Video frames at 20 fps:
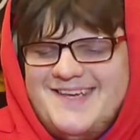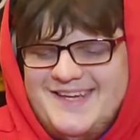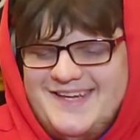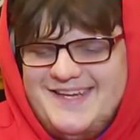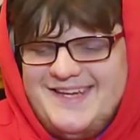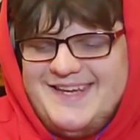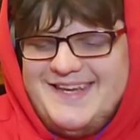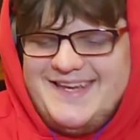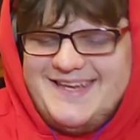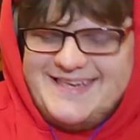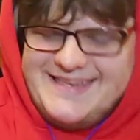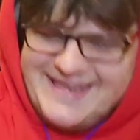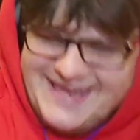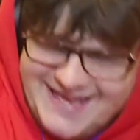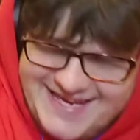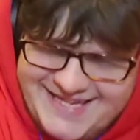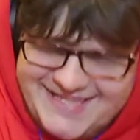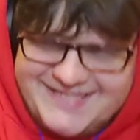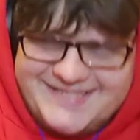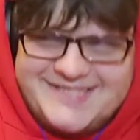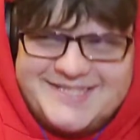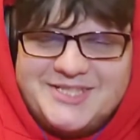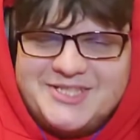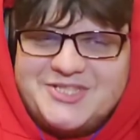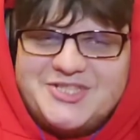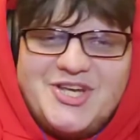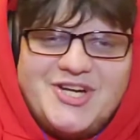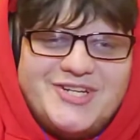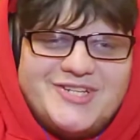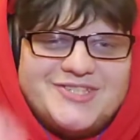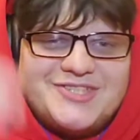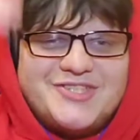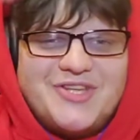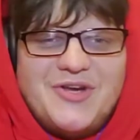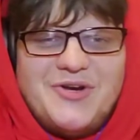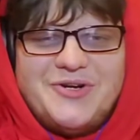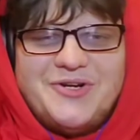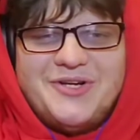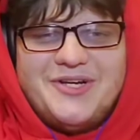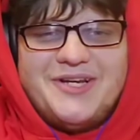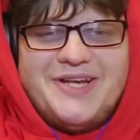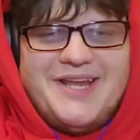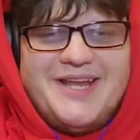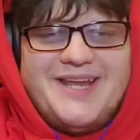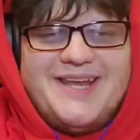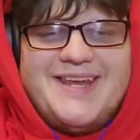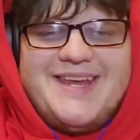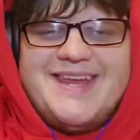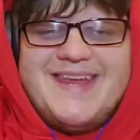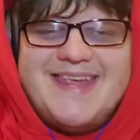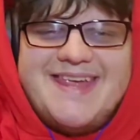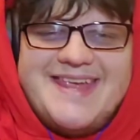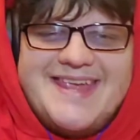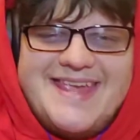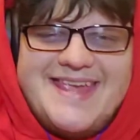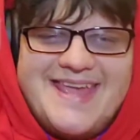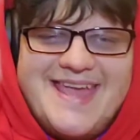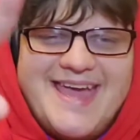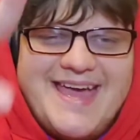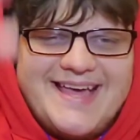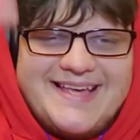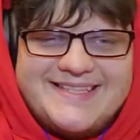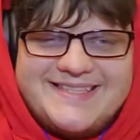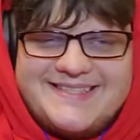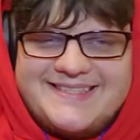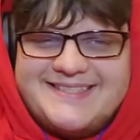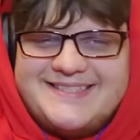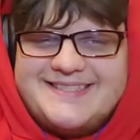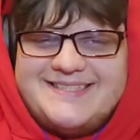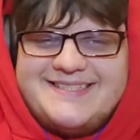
Yes, this song is so good. Yes.